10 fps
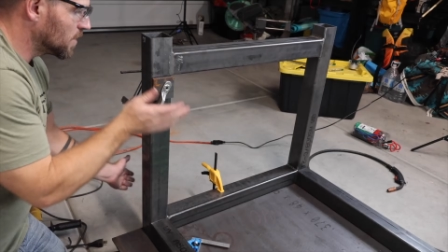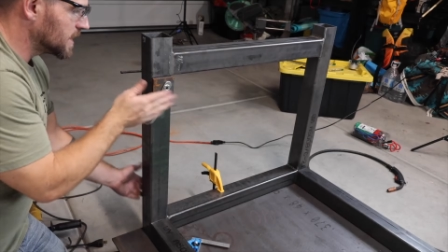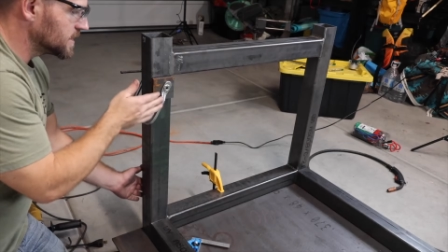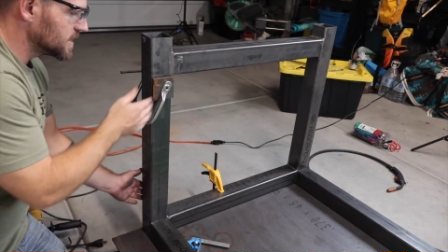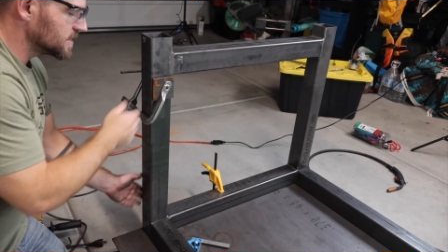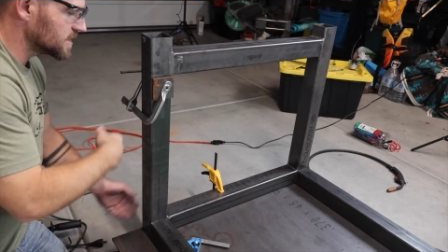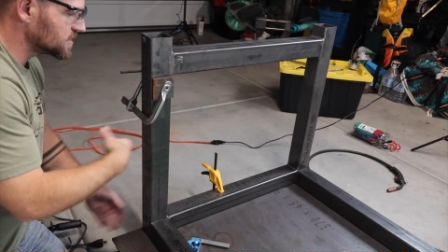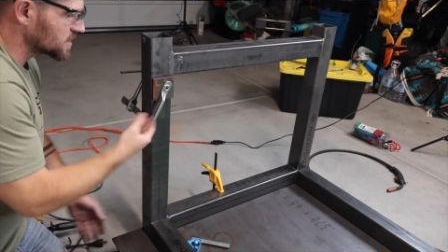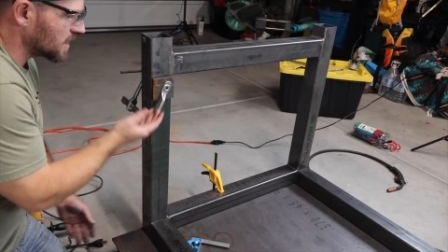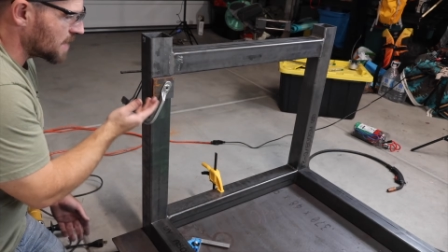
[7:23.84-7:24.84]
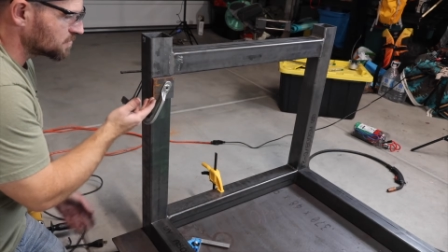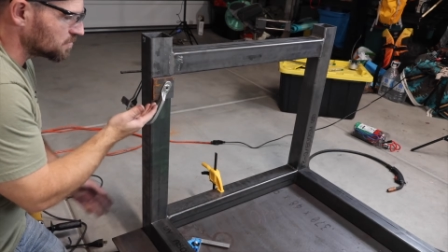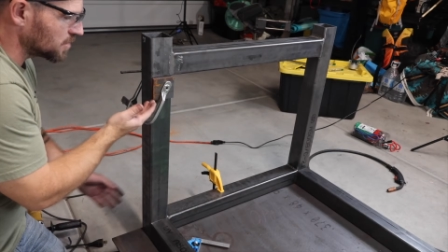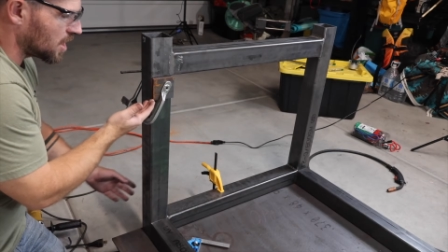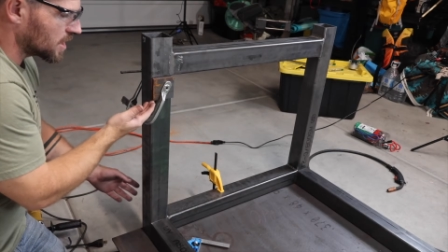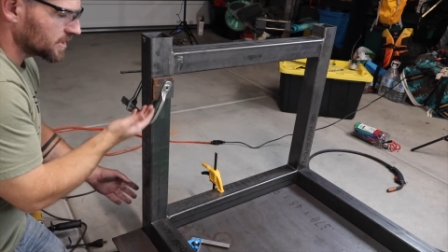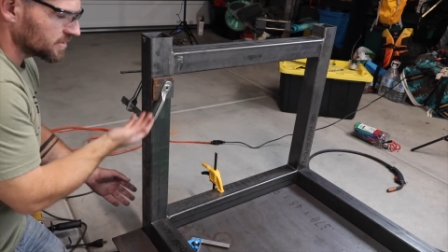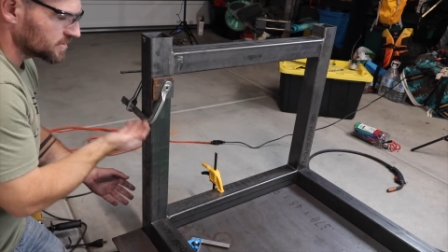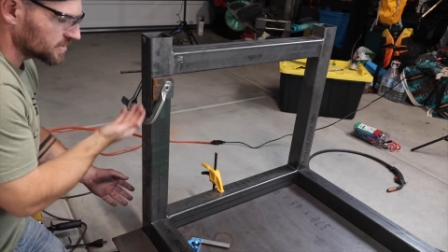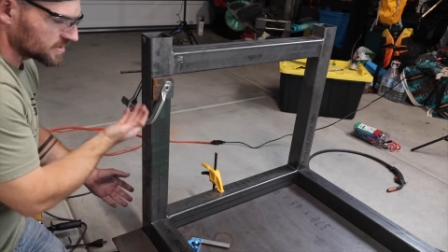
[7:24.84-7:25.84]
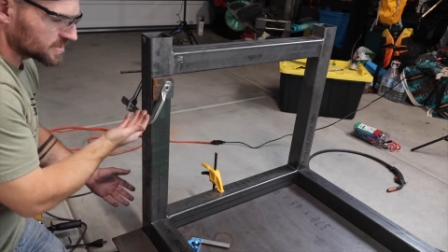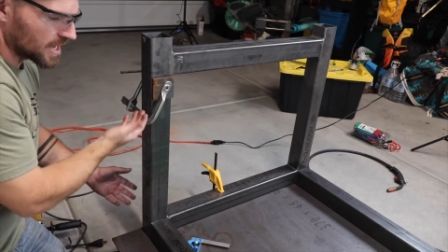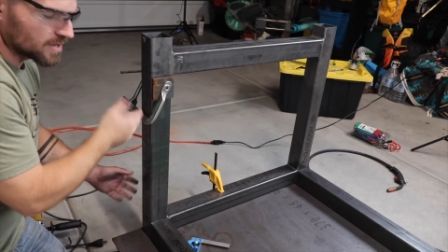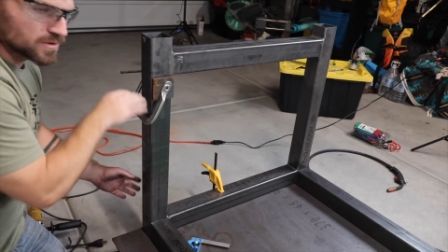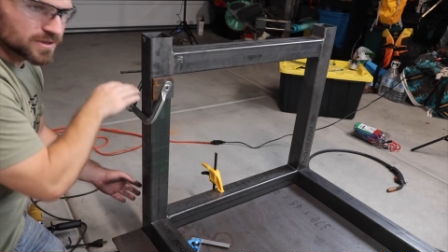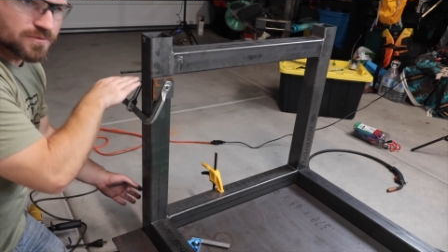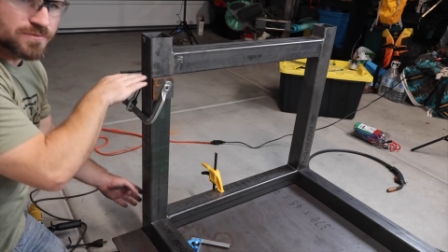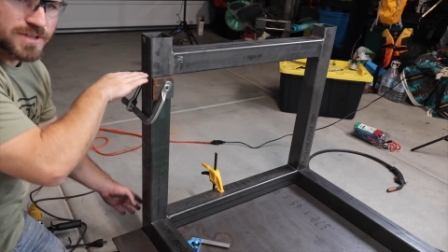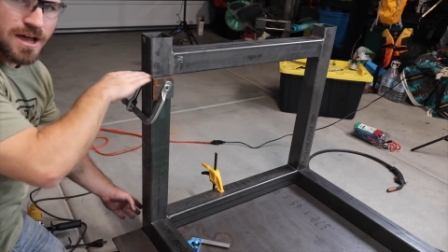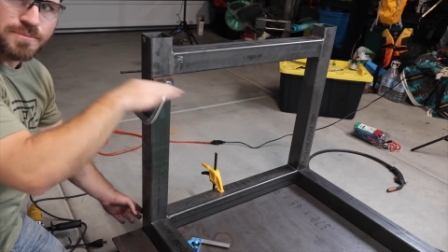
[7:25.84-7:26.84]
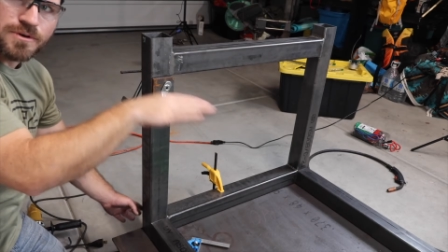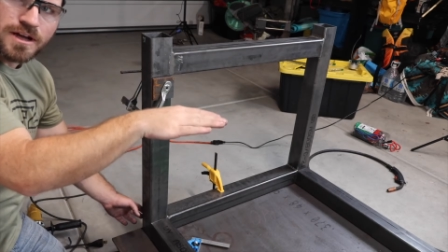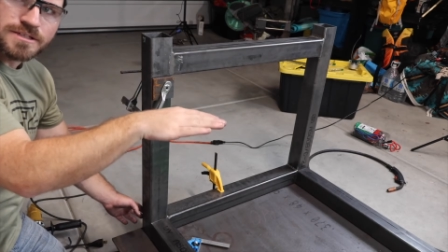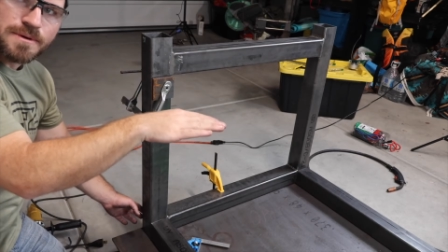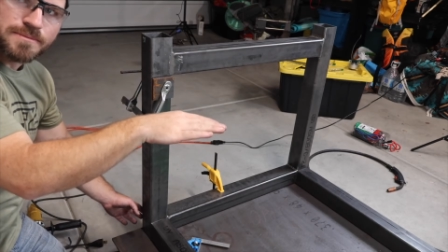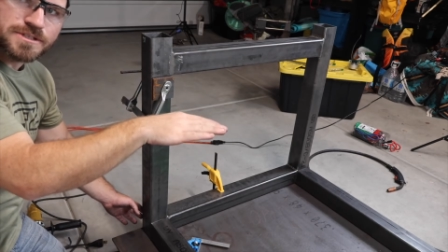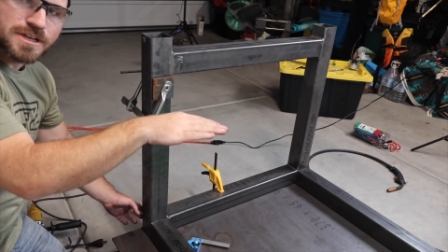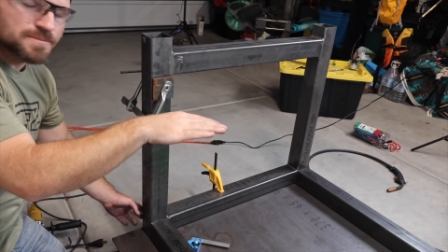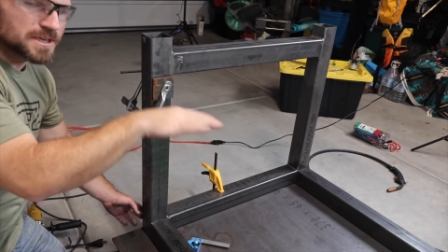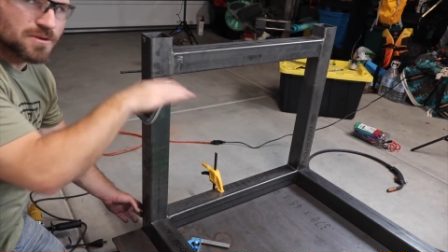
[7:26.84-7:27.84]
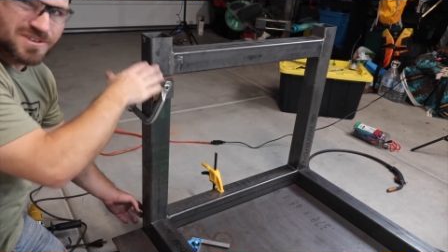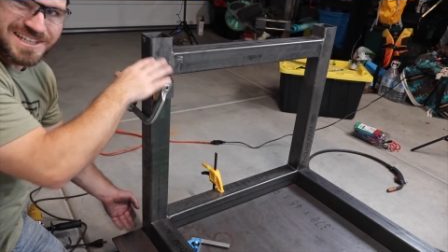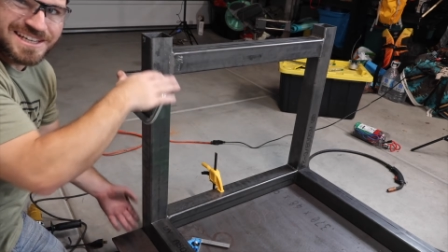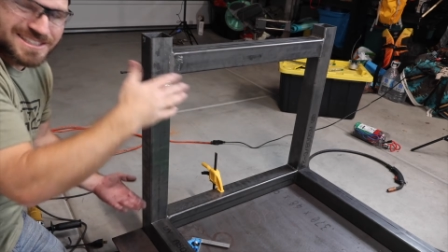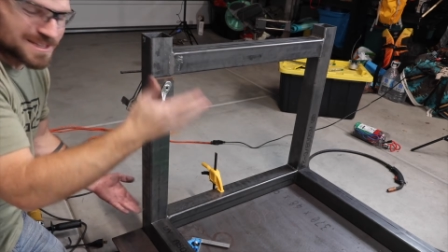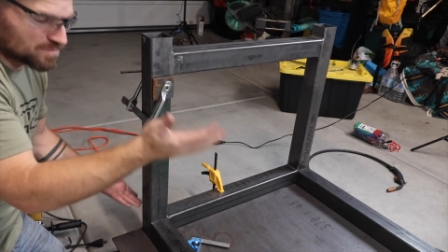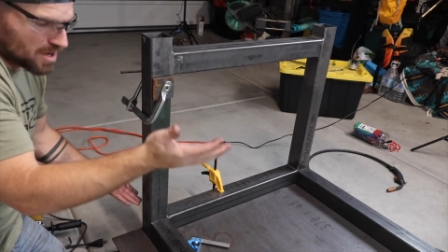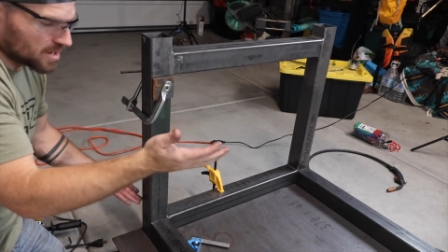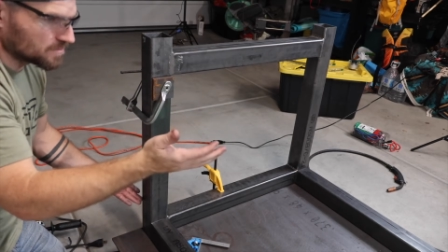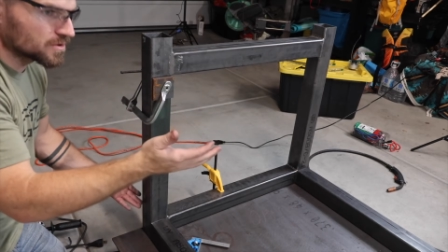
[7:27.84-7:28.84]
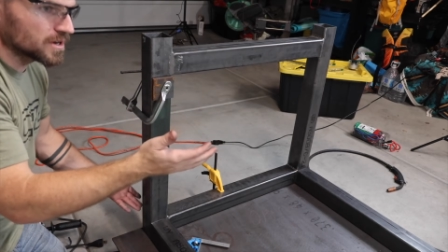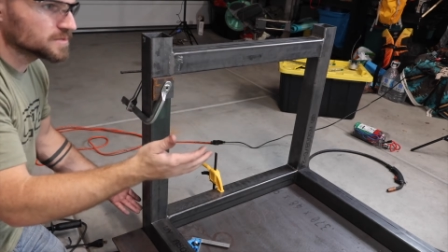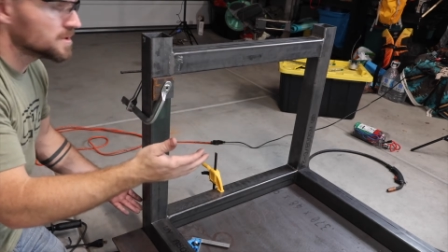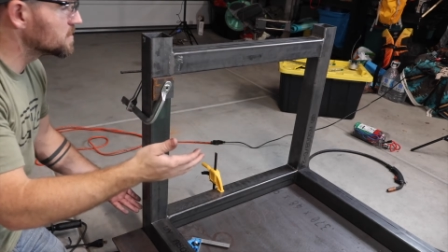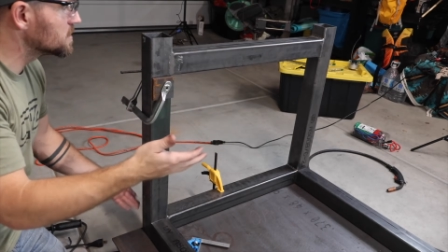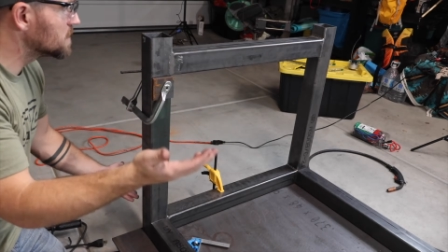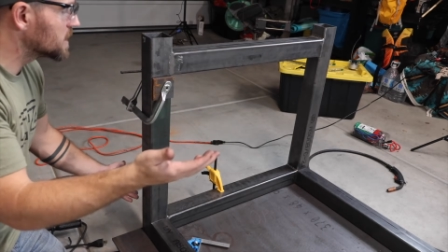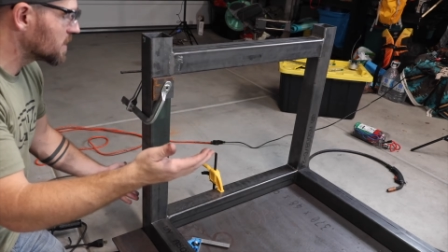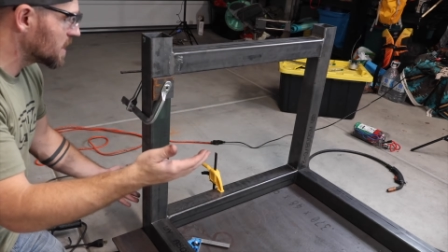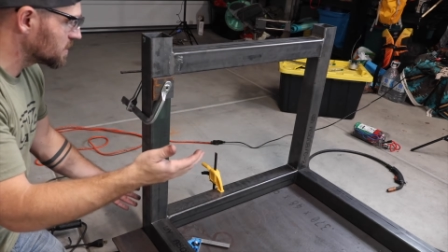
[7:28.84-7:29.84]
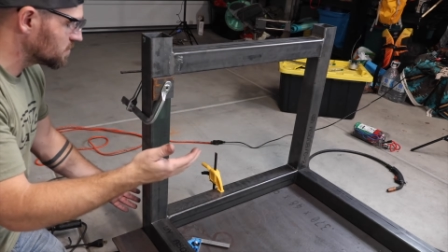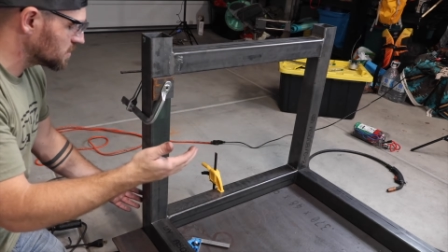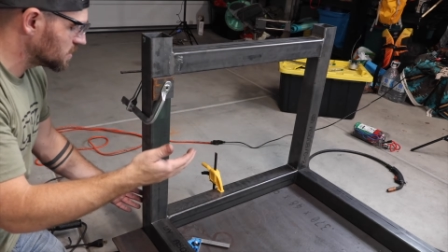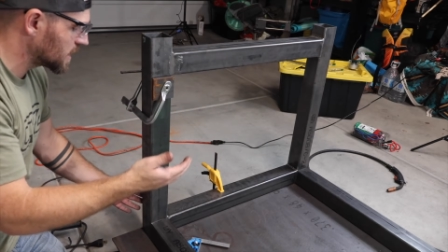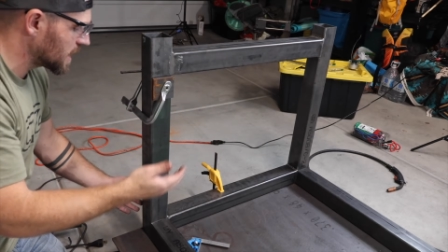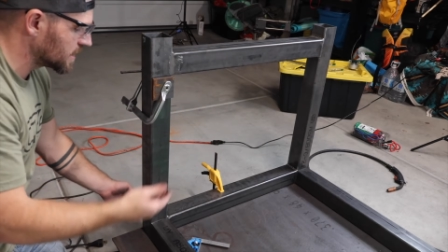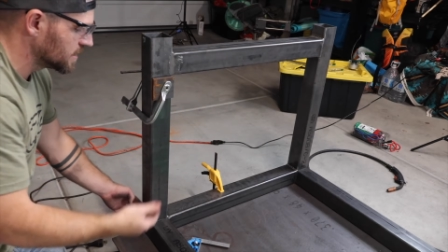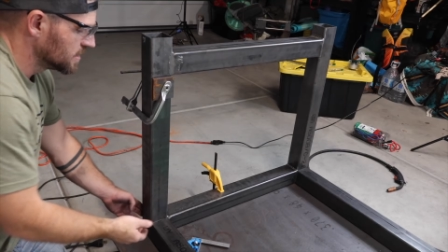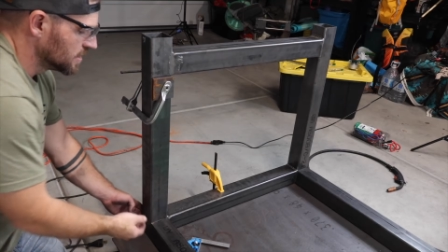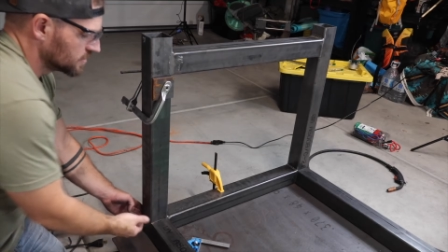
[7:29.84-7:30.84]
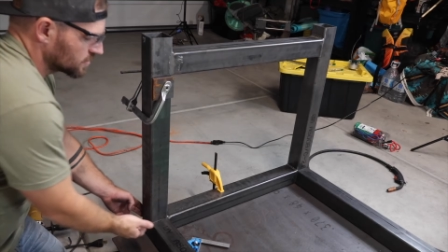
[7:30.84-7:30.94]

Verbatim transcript: What I did is I just clamped a block here to the side where the top cross member is going to be, or it's actually the bottom cross member, depending on how you want to look at it.